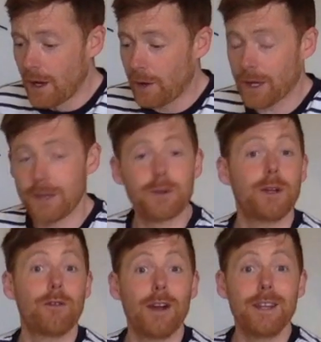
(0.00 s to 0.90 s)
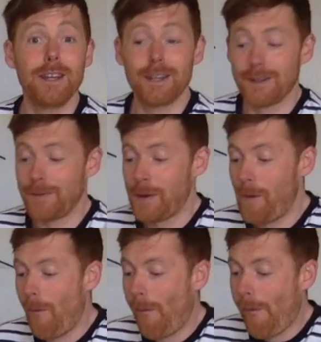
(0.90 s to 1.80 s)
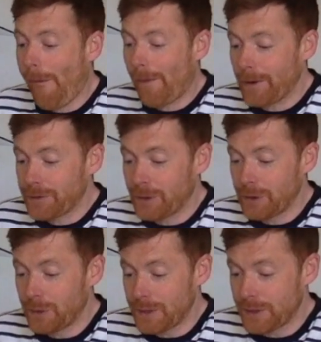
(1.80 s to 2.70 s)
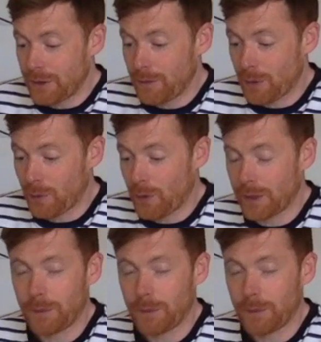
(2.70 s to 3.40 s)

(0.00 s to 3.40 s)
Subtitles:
Okay, so are you ready? For tongue twister number 1.